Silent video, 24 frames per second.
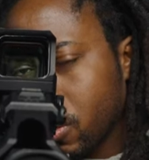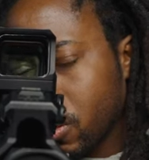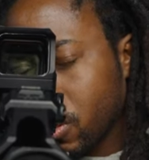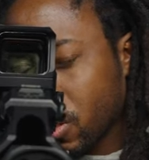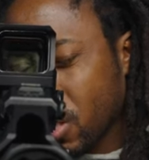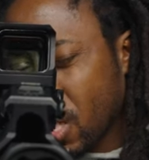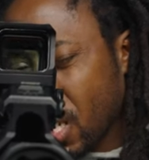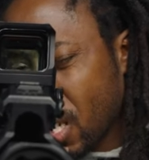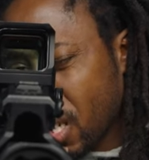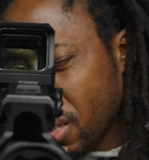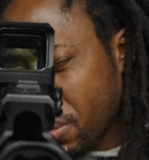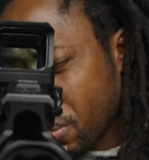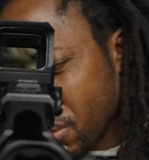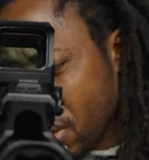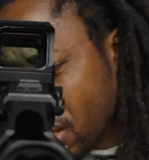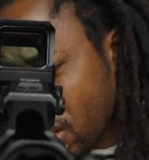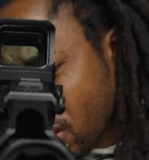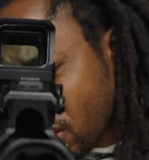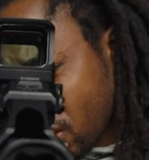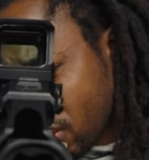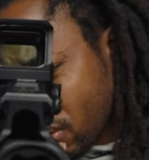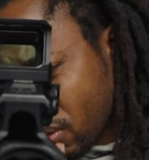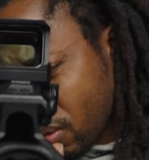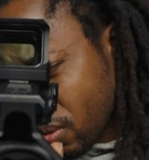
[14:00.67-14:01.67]
Look down that
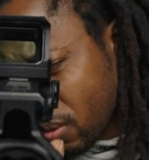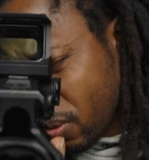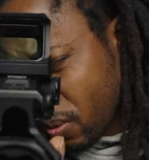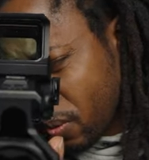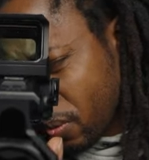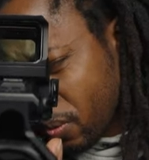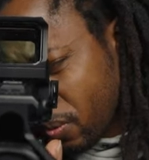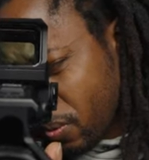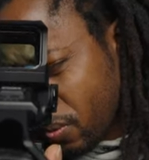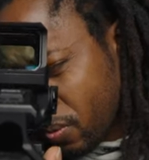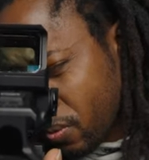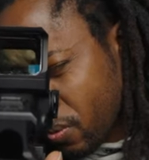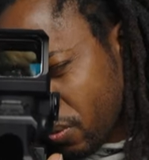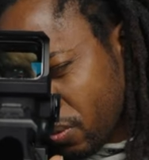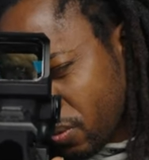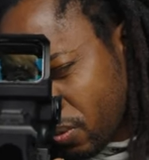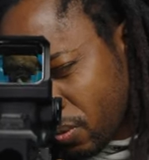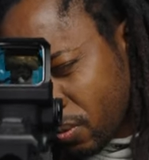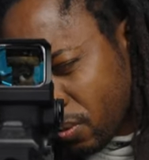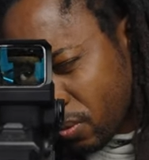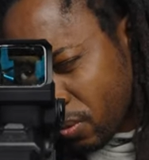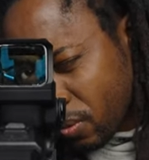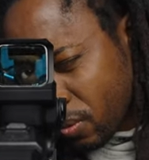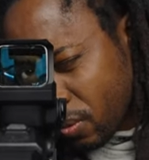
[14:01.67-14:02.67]
barrel.
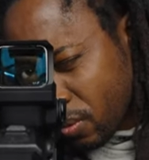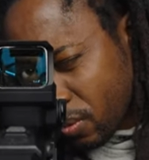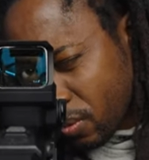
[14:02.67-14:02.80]
Mm.